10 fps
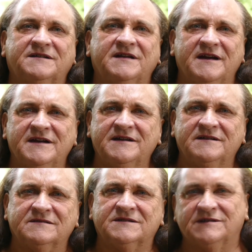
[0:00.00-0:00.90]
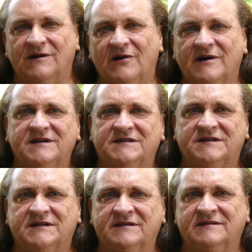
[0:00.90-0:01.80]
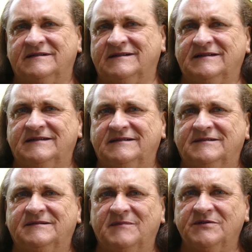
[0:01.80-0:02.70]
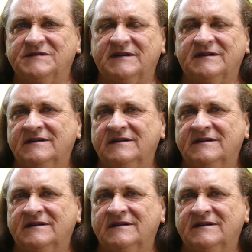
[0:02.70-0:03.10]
taking slides, uh, mostly,